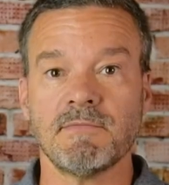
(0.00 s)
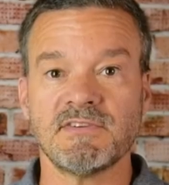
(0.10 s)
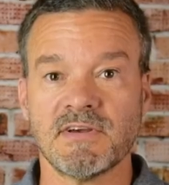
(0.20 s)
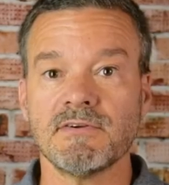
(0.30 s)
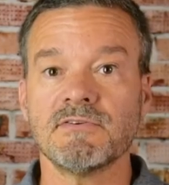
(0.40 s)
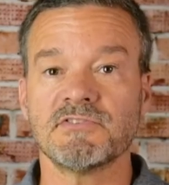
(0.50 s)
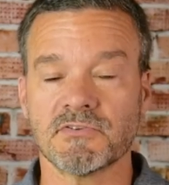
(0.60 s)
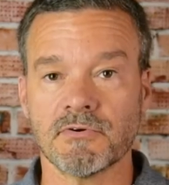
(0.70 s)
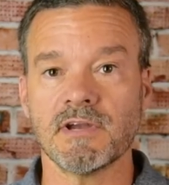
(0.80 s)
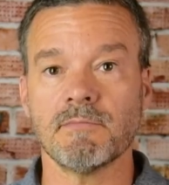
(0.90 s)
me tell you a
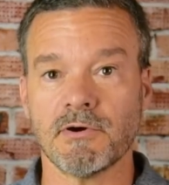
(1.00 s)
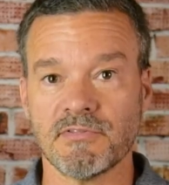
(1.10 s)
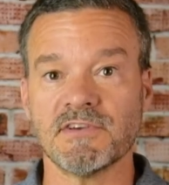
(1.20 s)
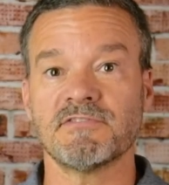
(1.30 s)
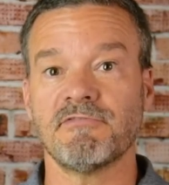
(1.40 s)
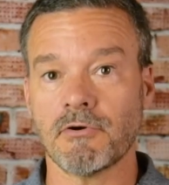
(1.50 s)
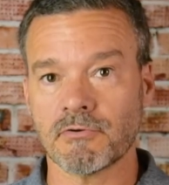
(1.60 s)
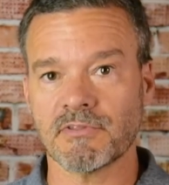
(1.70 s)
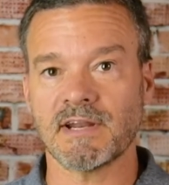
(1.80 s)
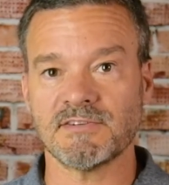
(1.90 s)
story about this
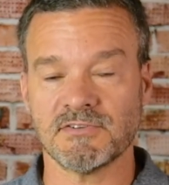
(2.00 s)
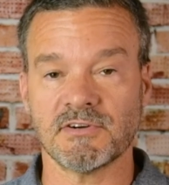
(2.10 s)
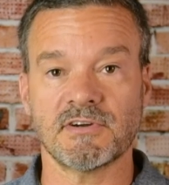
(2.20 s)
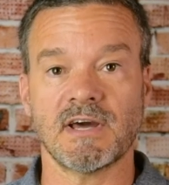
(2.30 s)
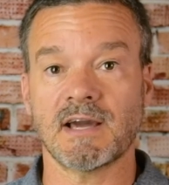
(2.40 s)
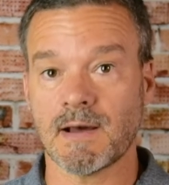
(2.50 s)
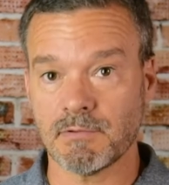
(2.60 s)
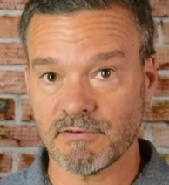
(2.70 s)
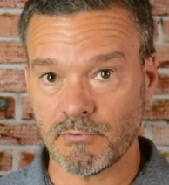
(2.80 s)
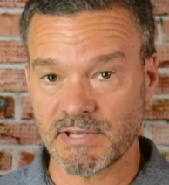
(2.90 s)
photo that I took a
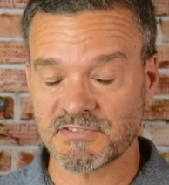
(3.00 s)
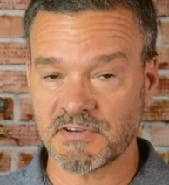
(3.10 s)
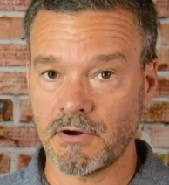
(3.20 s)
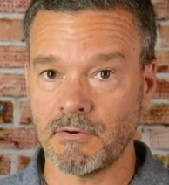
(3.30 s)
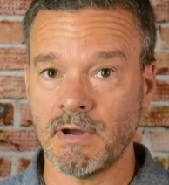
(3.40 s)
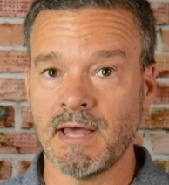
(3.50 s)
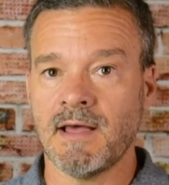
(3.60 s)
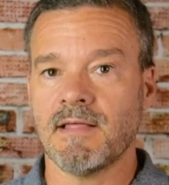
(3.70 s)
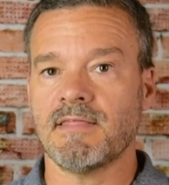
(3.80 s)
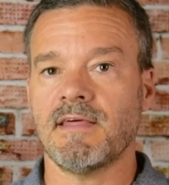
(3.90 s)
couple of weeks ago
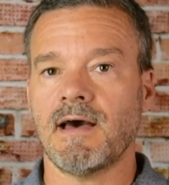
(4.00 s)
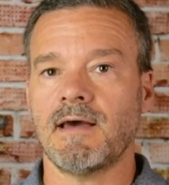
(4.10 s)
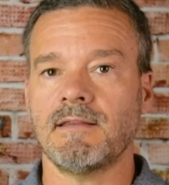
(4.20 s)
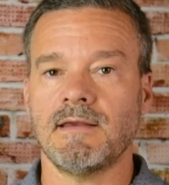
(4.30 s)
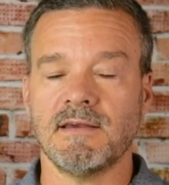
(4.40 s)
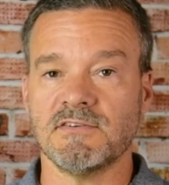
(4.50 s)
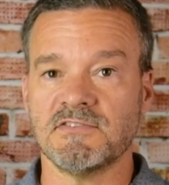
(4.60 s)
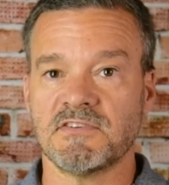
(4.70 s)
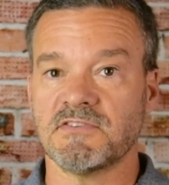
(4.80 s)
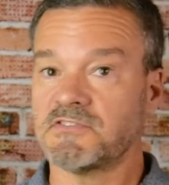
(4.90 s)
that
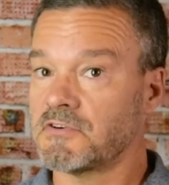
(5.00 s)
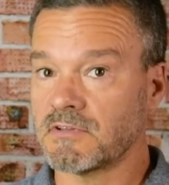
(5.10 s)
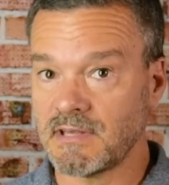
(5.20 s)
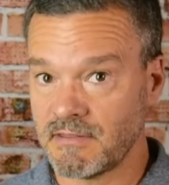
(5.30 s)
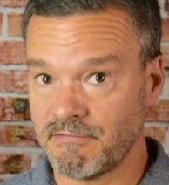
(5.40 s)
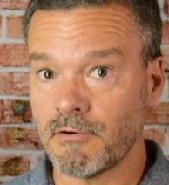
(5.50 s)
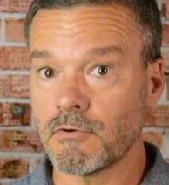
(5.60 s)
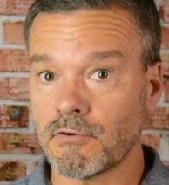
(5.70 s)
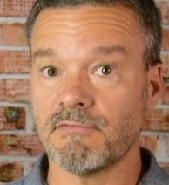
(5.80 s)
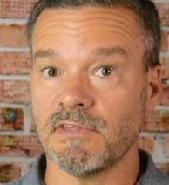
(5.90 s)
is certainly the
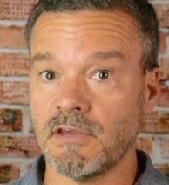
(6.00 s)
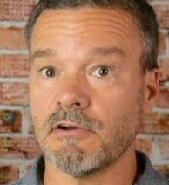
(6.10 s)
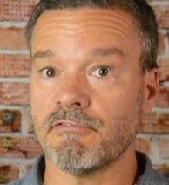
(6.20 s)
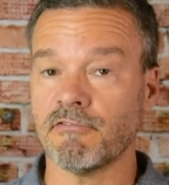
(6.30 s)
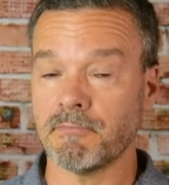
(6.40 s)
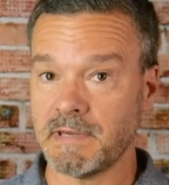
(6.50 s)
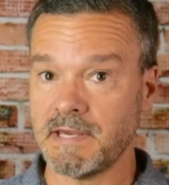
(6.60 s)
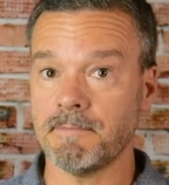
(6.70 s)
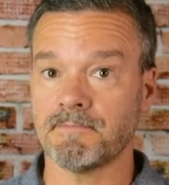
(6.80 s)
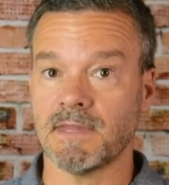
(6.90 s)
photo of the year for
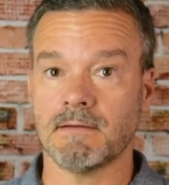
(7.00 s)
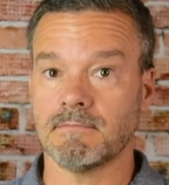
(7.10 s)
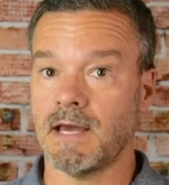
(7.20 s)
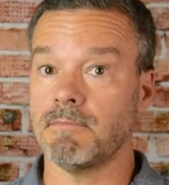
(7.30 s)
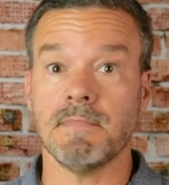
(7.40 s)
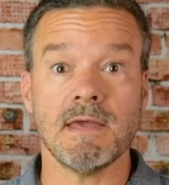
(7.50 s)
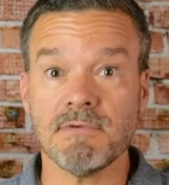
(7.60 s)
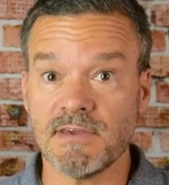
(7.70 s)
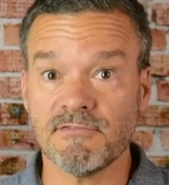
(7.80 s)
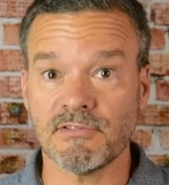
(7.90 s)
me, and
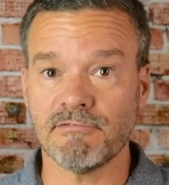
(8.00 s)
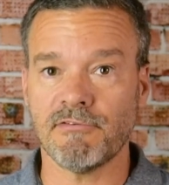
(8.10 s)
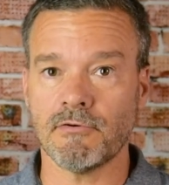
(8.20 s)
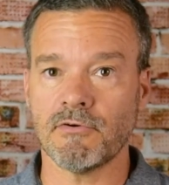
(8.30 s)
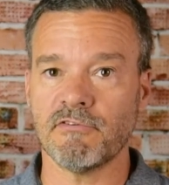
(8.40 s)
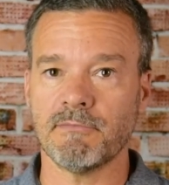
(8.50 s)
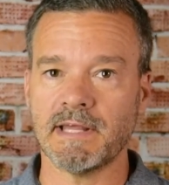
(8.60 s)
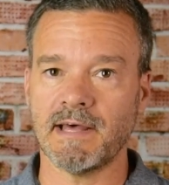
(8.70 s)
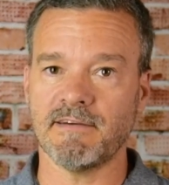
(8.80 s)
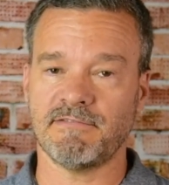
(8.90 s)
maybe even the photo of my
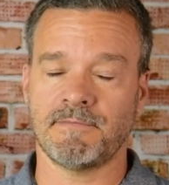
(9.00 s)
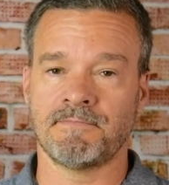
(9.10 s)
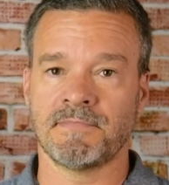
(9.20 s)
life.